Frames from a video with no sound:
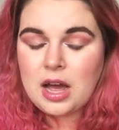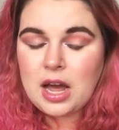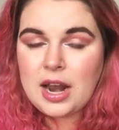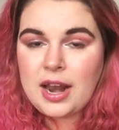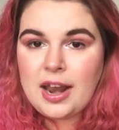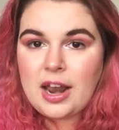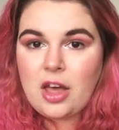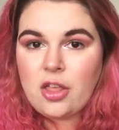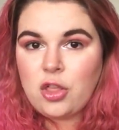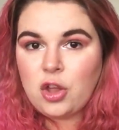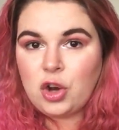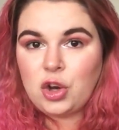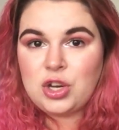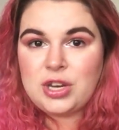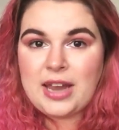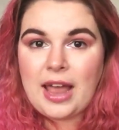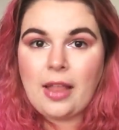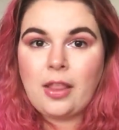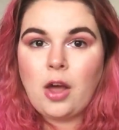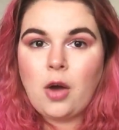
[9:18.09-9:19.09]
another
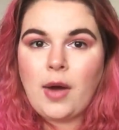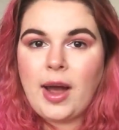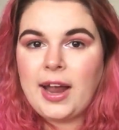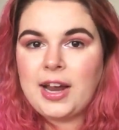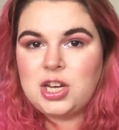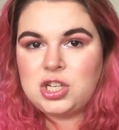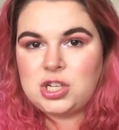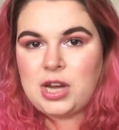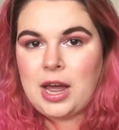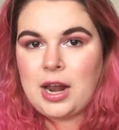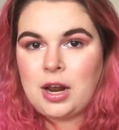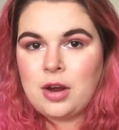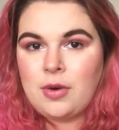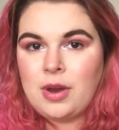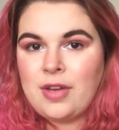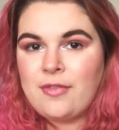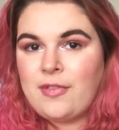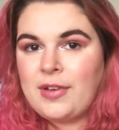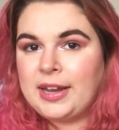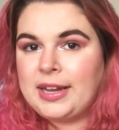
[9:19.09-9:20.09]
yellow
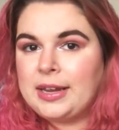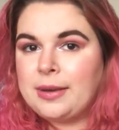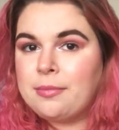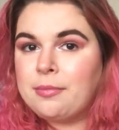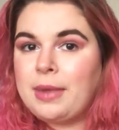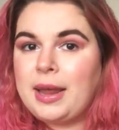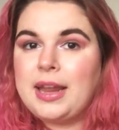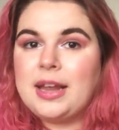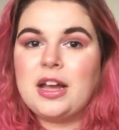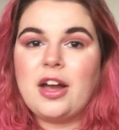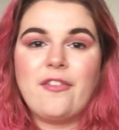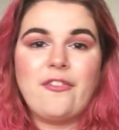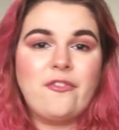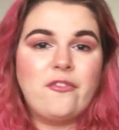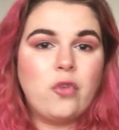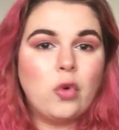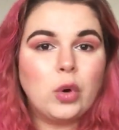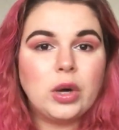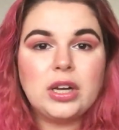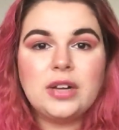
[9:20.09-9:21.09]
eyeshadow if I can make a
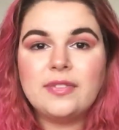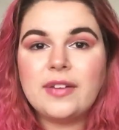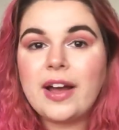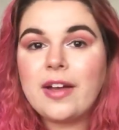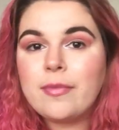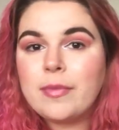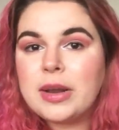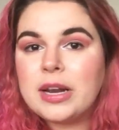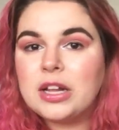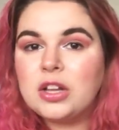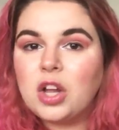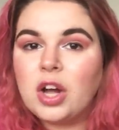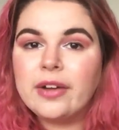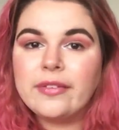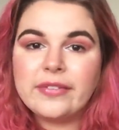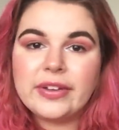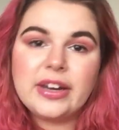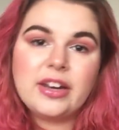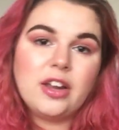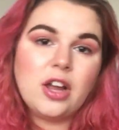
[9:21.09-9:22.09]
45 minute
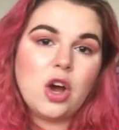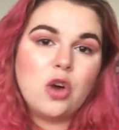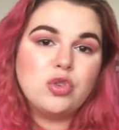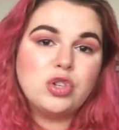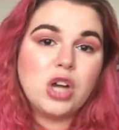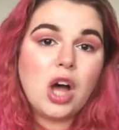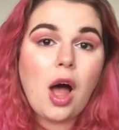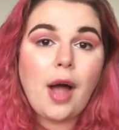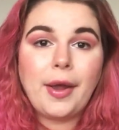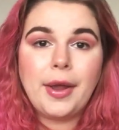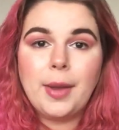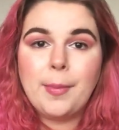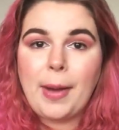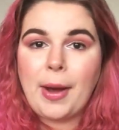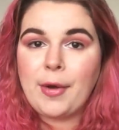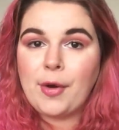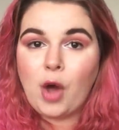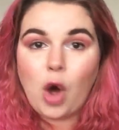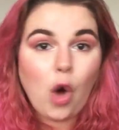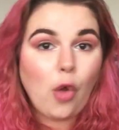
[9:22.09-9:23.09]
long video talking
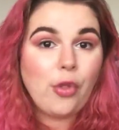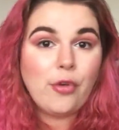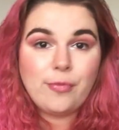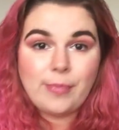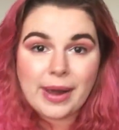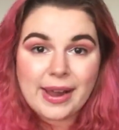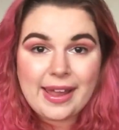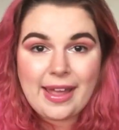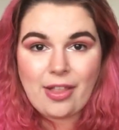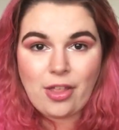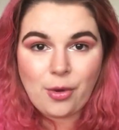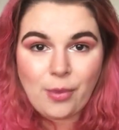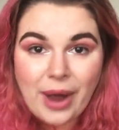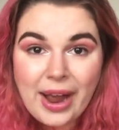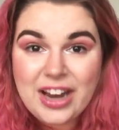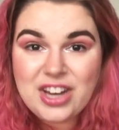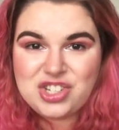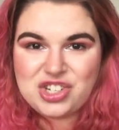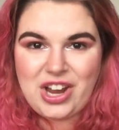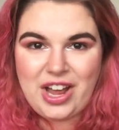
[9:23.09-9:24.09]
about all of my yellow
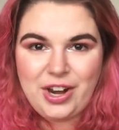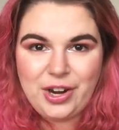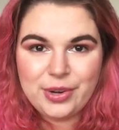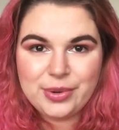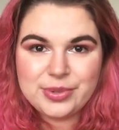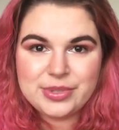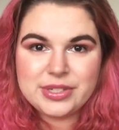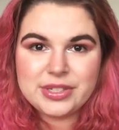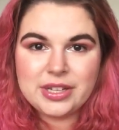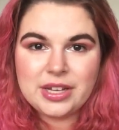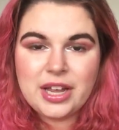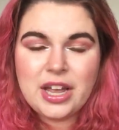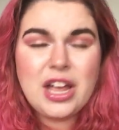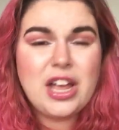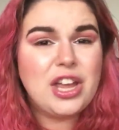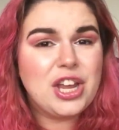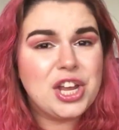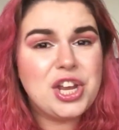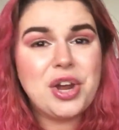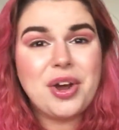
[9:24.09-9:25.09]
eyeshadows.
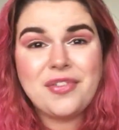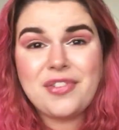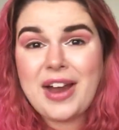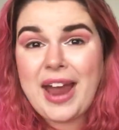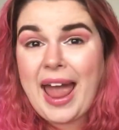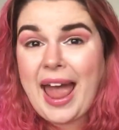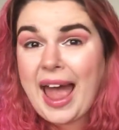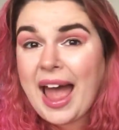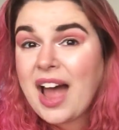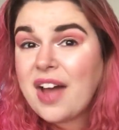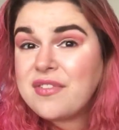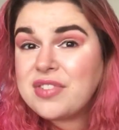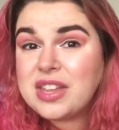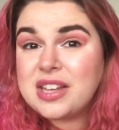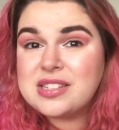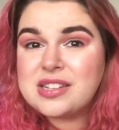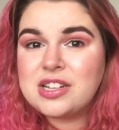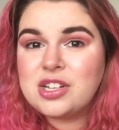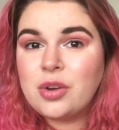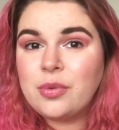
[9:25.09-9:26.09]
You know, if I have
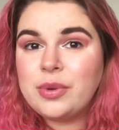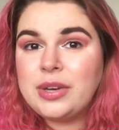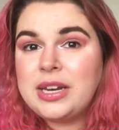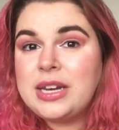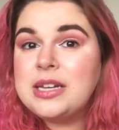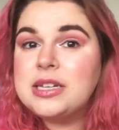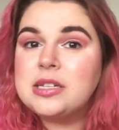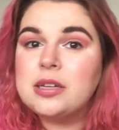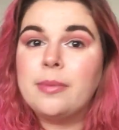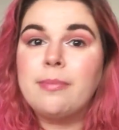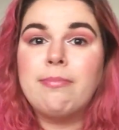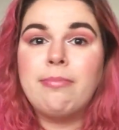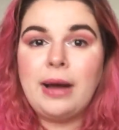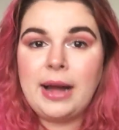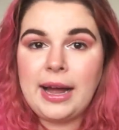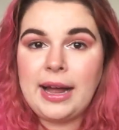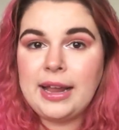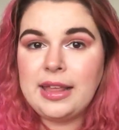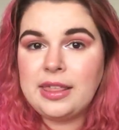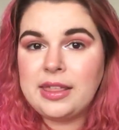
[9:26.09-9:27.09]
things, I don't need to
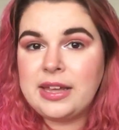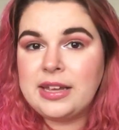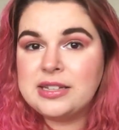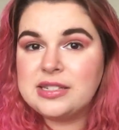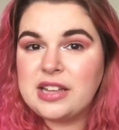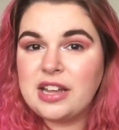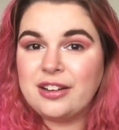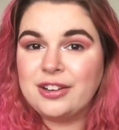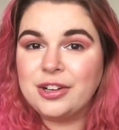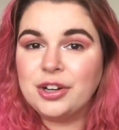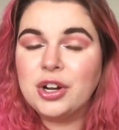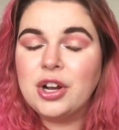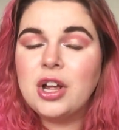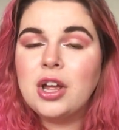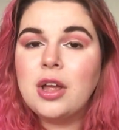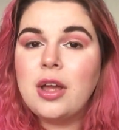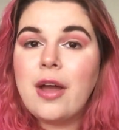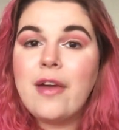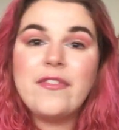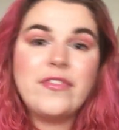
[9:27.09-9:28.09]
buy things that are
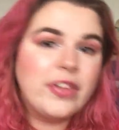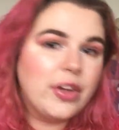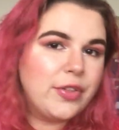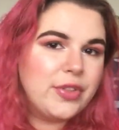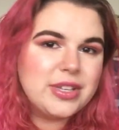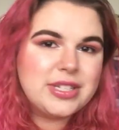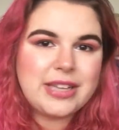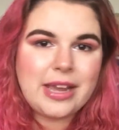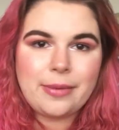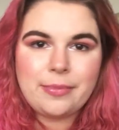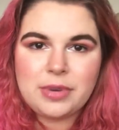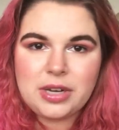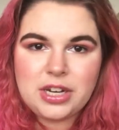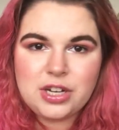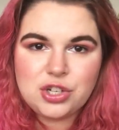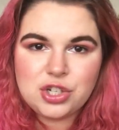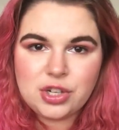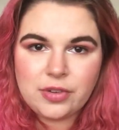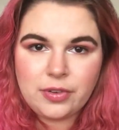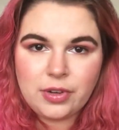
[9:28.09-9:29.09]
fill the same
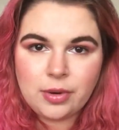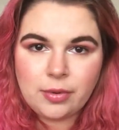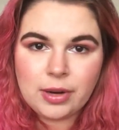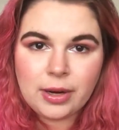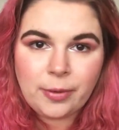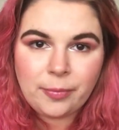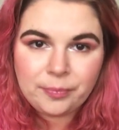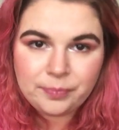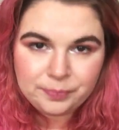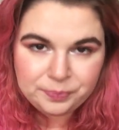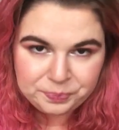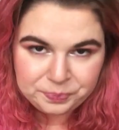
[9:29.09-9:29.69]
niche, if you will.